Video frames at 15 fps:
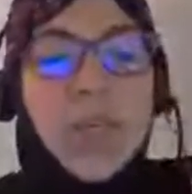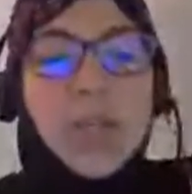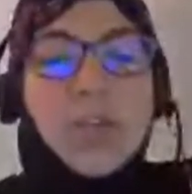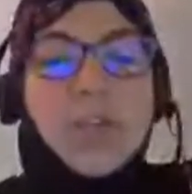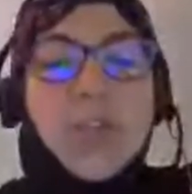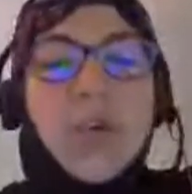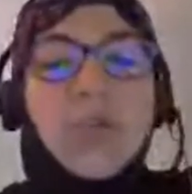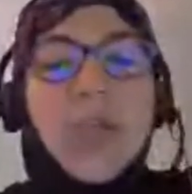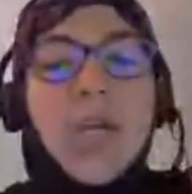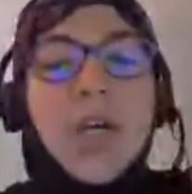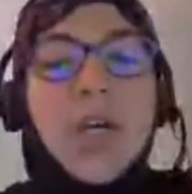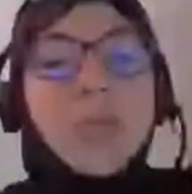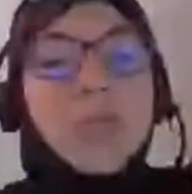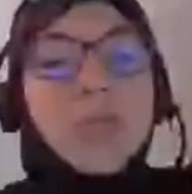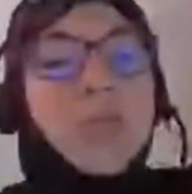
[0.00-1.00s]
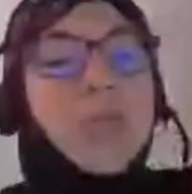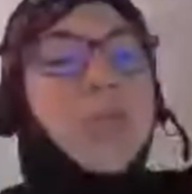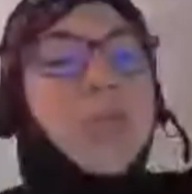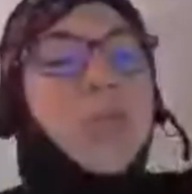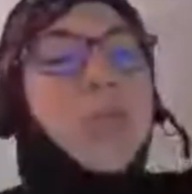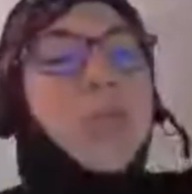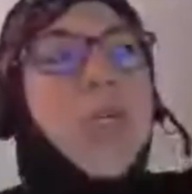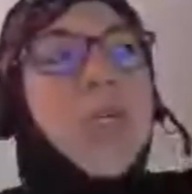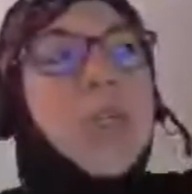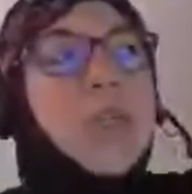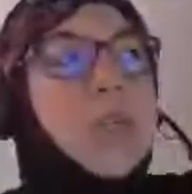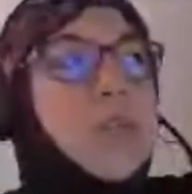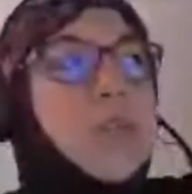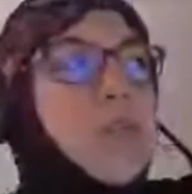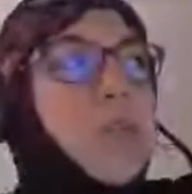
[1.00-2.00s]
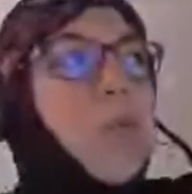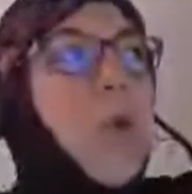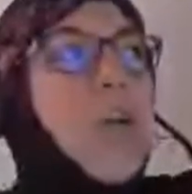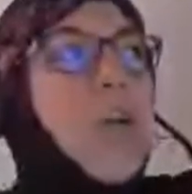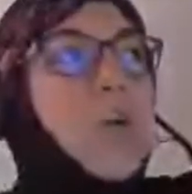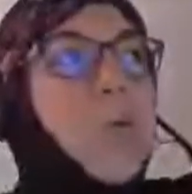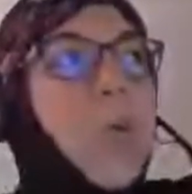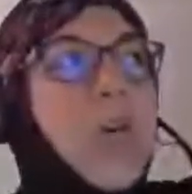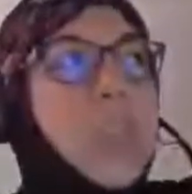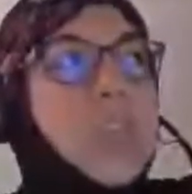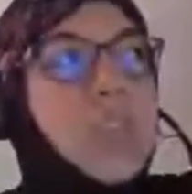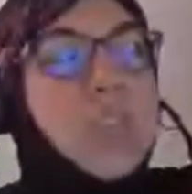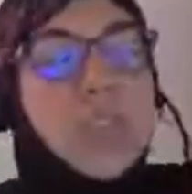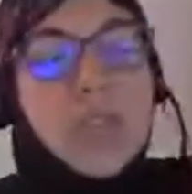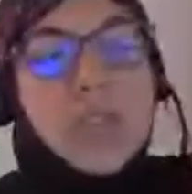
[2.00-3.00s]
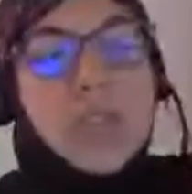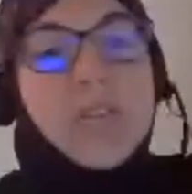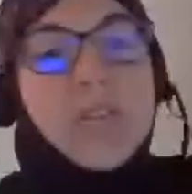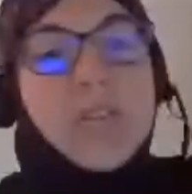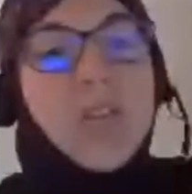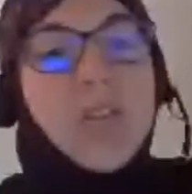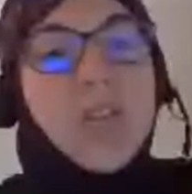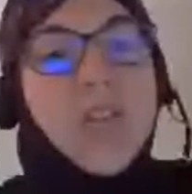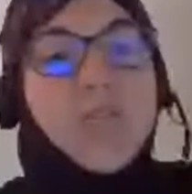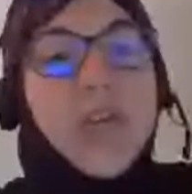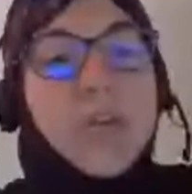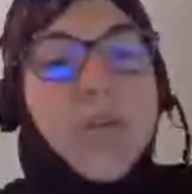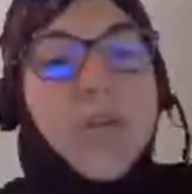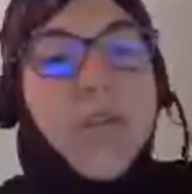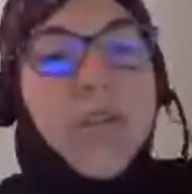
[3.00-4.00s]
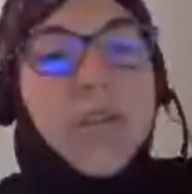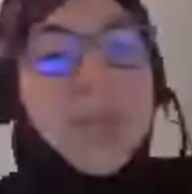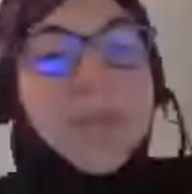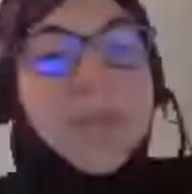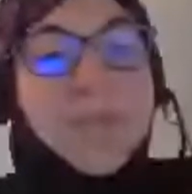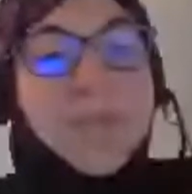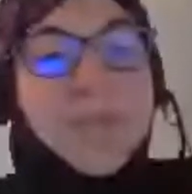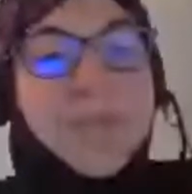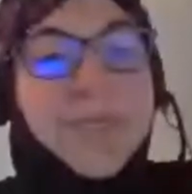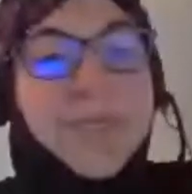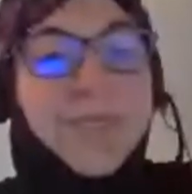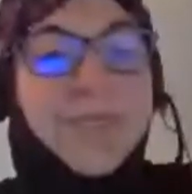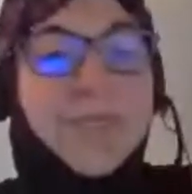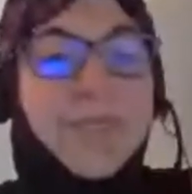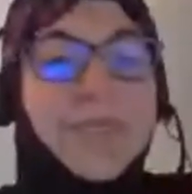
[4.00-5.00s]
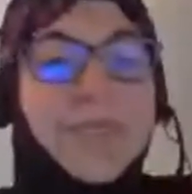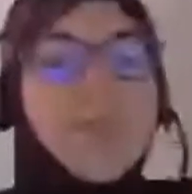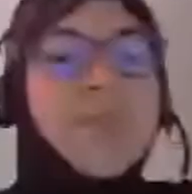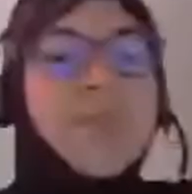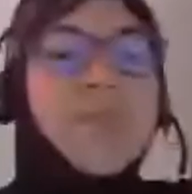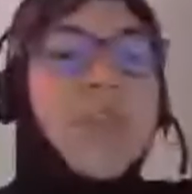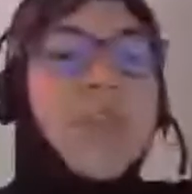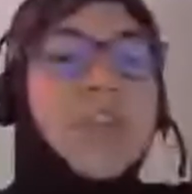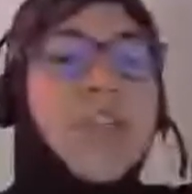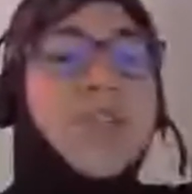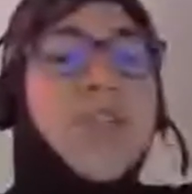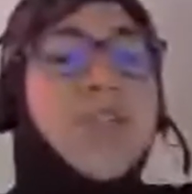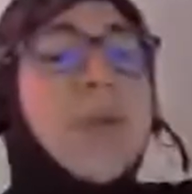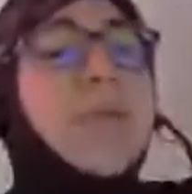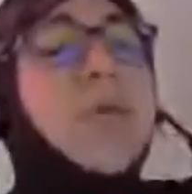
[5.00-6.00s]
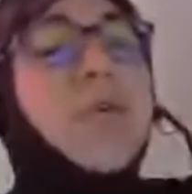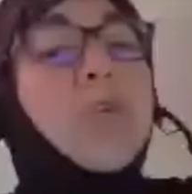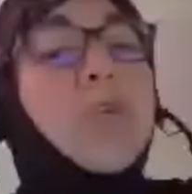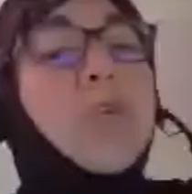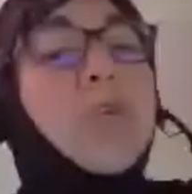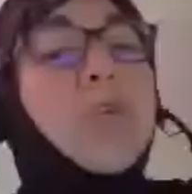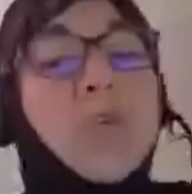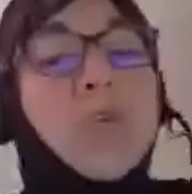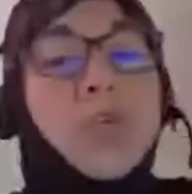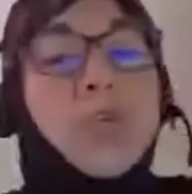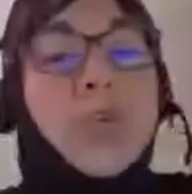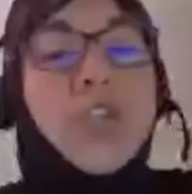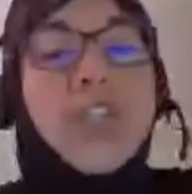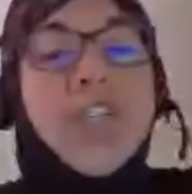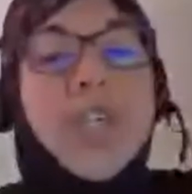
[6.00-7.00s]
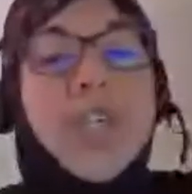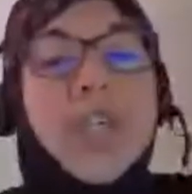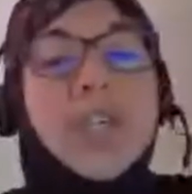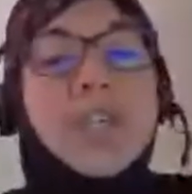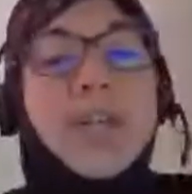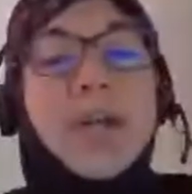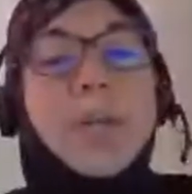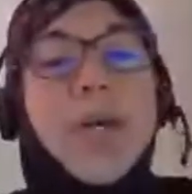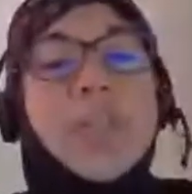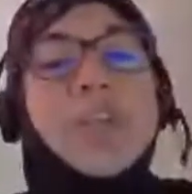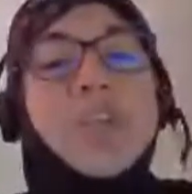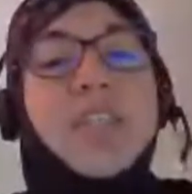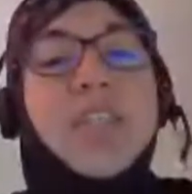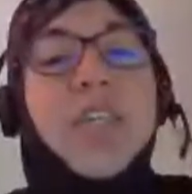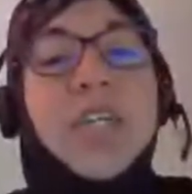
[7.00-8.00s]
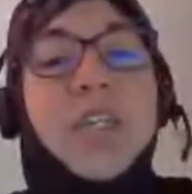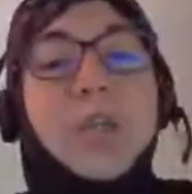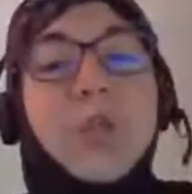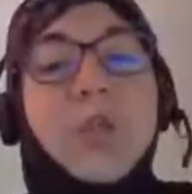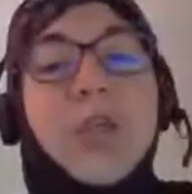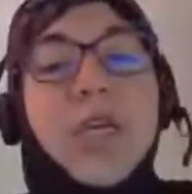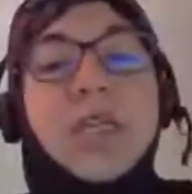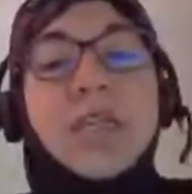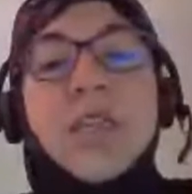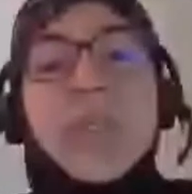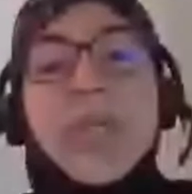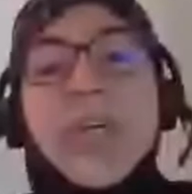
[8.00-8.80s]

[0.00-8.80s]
So now what's Service Fabric? Service Fabric allows you to create and manage scalable and